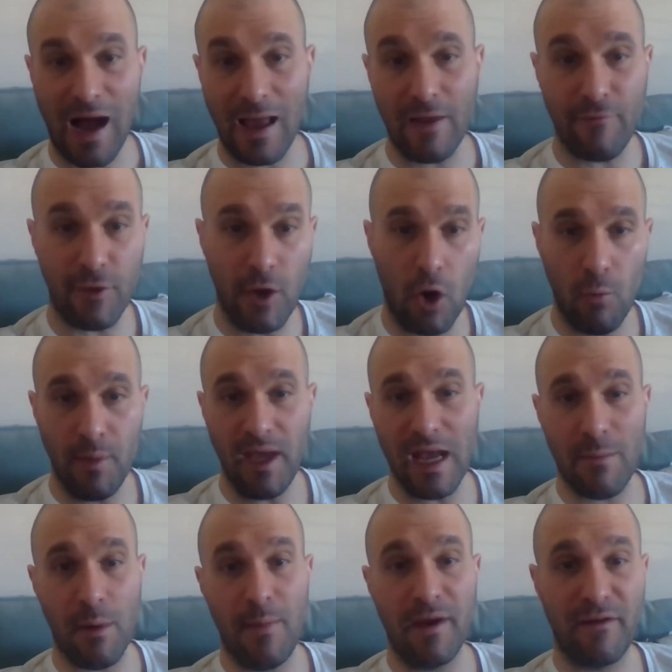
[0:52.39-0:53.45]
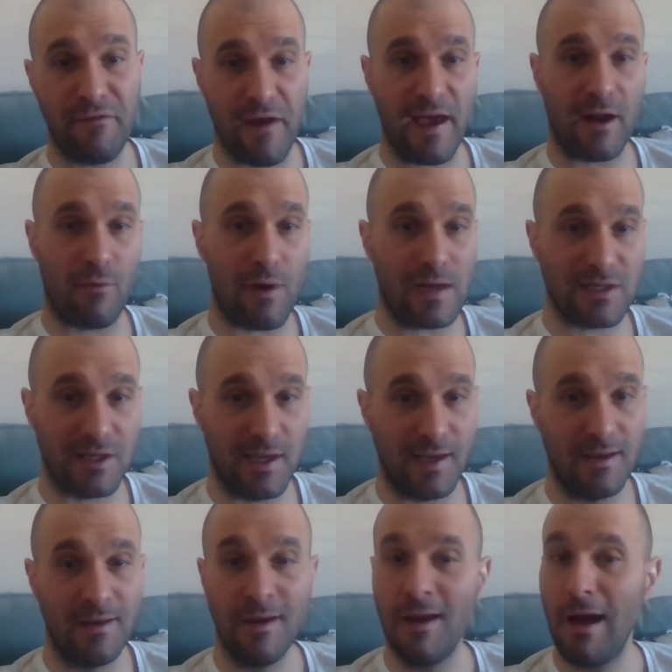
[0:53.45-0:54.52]
If you know me, I'm a big fan of
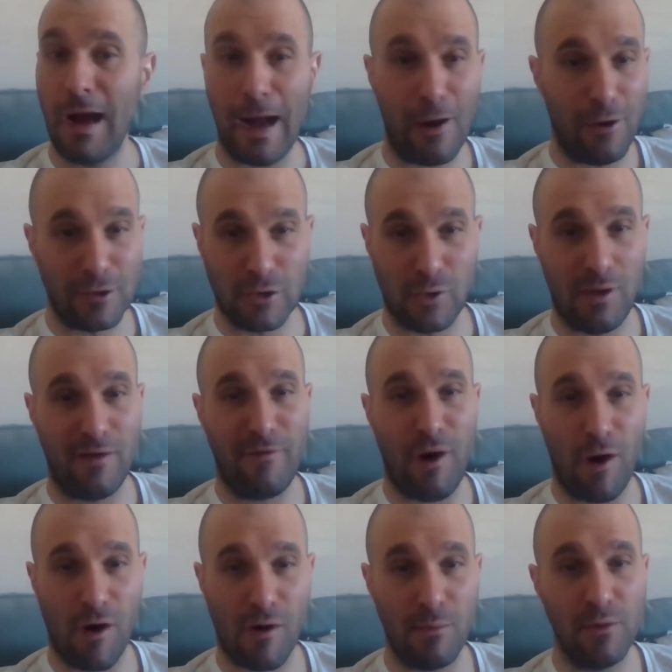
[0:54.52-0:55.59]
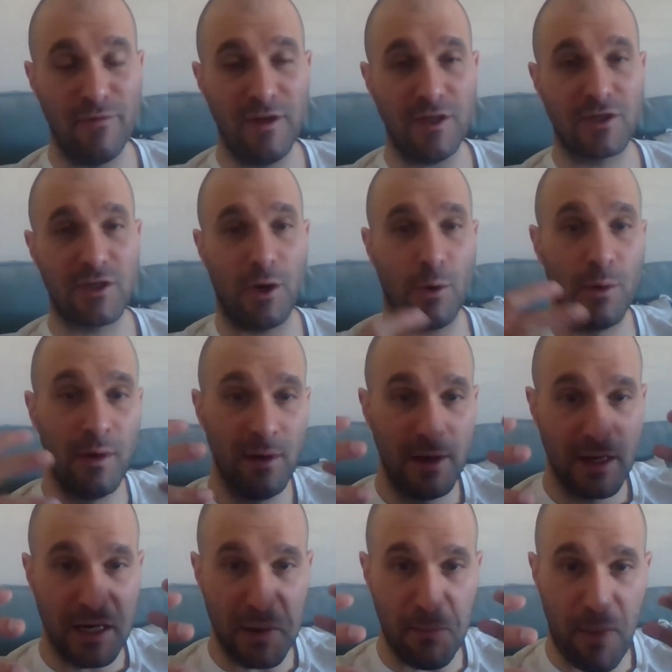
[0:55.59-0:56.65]
wrestling. I also love horror movies, so
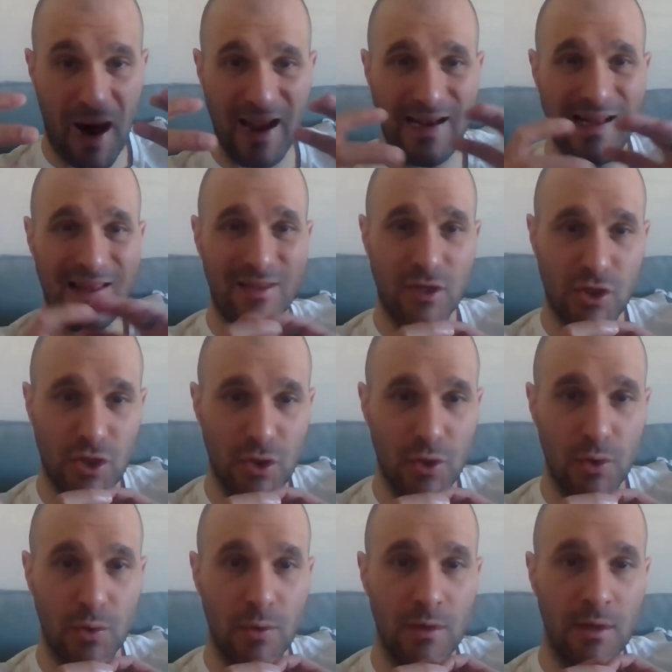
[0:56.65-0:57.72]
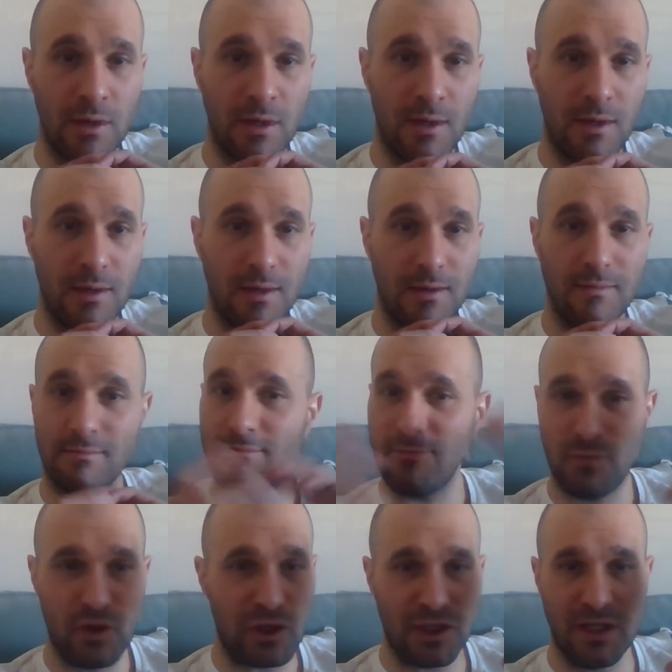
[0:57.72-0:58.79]
combining the two
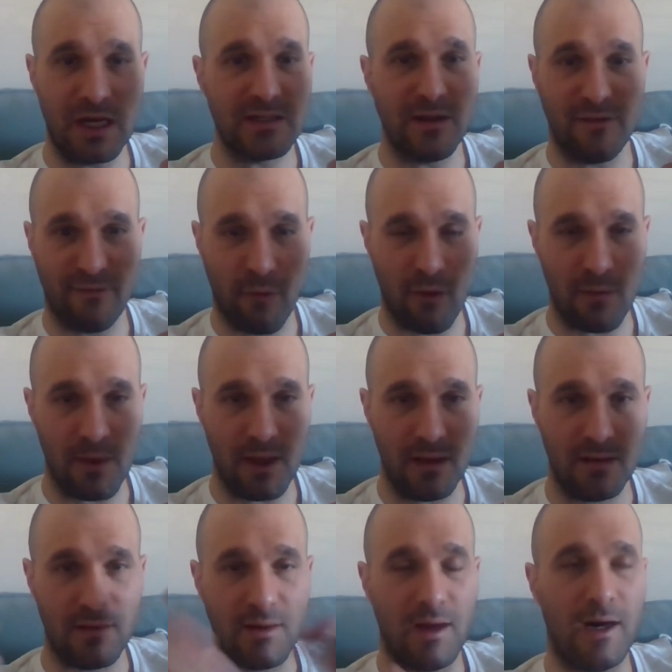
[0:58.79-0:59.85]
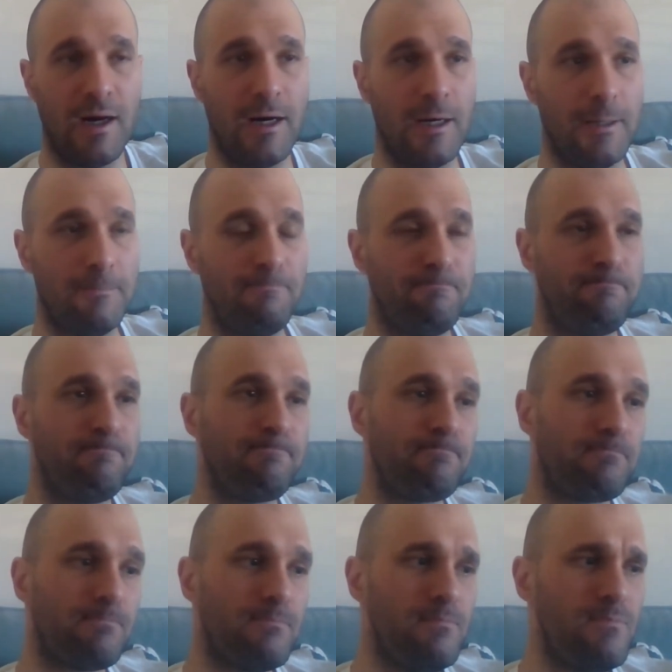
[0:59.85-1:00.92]
just does it for me. Um,
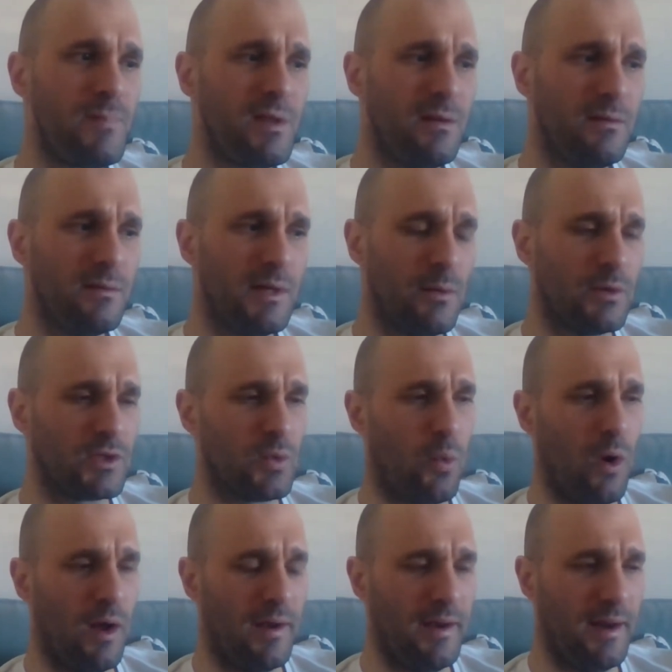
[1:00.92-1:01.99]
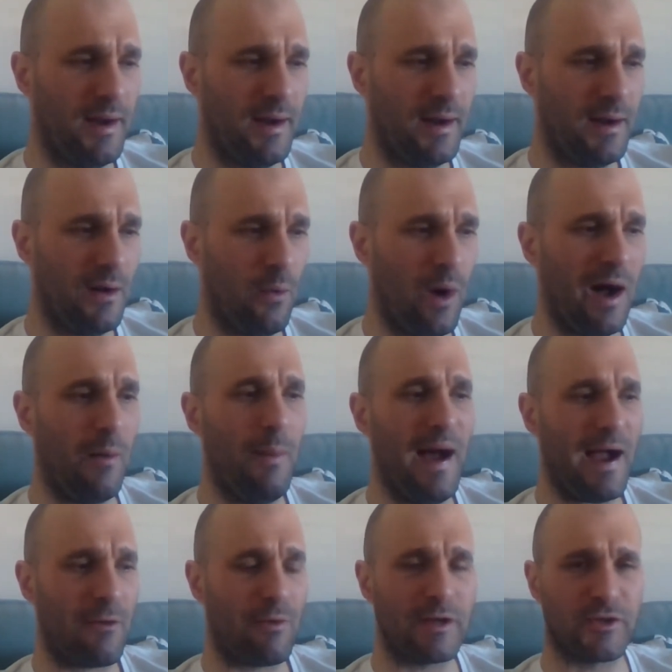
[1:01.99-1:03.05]
there was one uh, a while
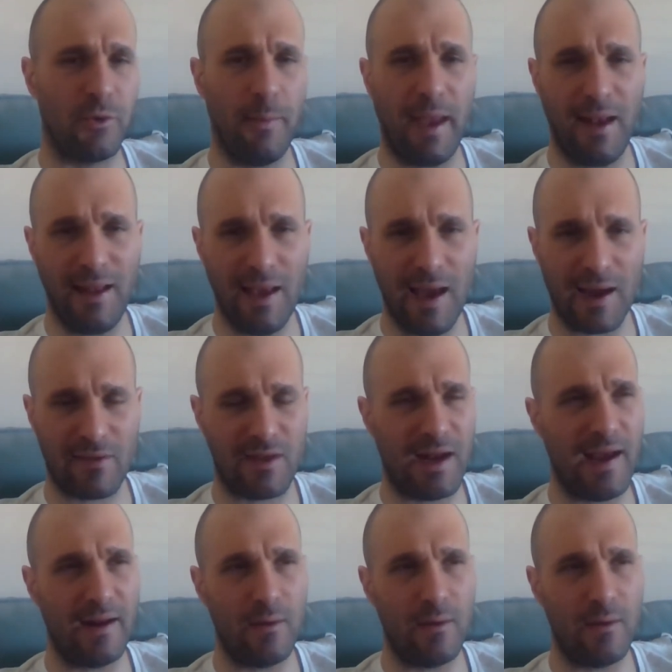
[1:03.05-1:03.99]
back, WrestleManiac, that I